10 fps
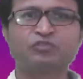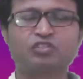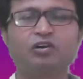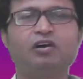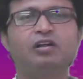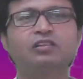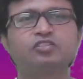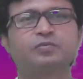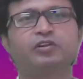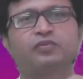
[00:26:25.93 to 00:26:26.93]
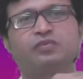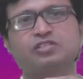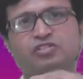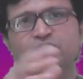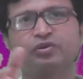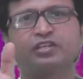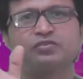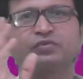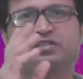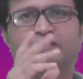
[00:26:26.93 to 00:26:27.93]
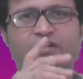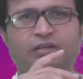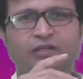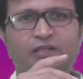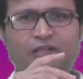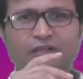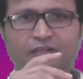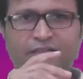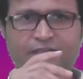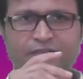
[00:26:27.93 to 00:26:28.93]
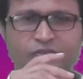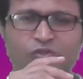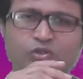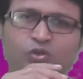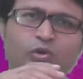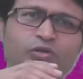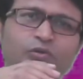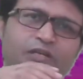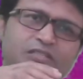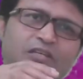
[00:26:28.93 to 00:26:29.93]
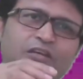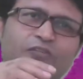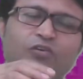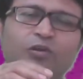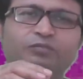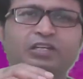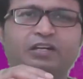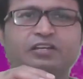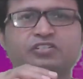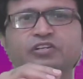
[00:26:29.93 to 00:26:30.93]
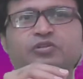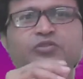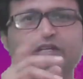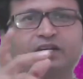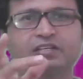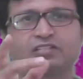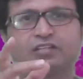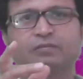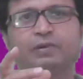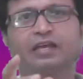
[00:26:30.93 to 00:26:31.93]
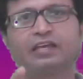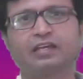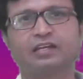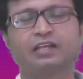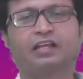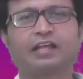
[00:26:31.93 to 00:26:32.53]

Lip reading: So all those beautiful stories which are told to us from generation to generation by our